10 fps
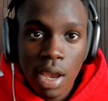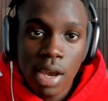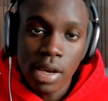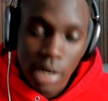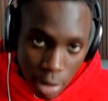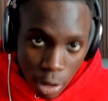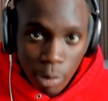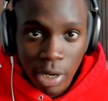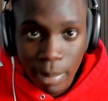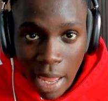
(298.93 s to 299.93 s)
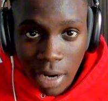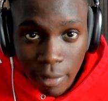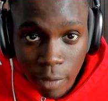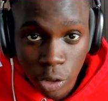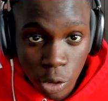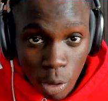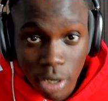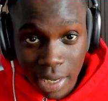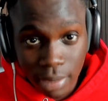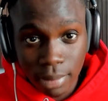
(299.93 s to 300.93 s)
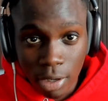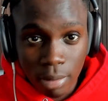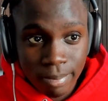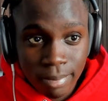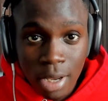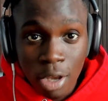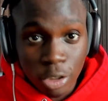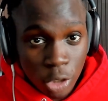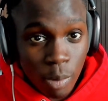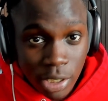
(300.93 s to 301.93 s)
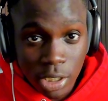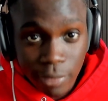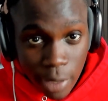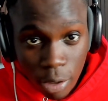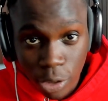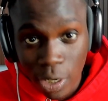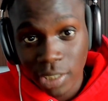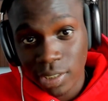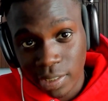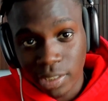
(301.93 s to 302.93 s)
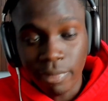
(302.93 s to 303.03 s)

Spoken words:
and I know you want it bad enough because you are like, you're still watching this video because you're actually seeing some